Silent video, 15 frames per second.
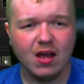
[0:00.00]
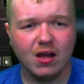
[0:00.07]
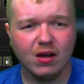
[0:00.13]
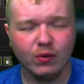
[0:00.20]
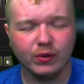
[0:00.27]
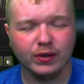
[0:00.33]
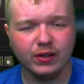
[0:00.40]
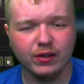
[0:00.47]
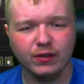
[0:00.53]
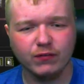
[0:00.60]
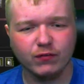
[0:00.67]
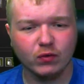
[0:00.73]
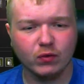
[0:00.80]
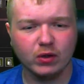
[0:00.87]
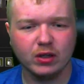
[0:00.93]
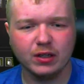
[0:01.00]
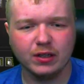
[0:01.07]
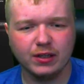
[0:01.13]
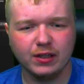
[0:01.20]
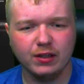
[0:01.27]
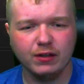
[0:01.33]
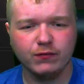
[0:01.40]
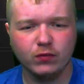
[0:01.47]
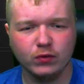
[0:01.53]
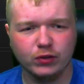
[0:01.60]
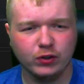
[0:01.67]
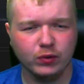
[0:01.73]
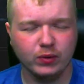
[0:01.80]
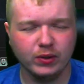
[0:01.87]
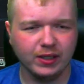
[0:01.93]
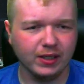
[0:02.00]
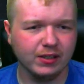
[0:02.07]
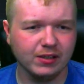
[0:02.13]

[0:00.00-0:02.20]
I'm killing floor. Uh, killing floor two again.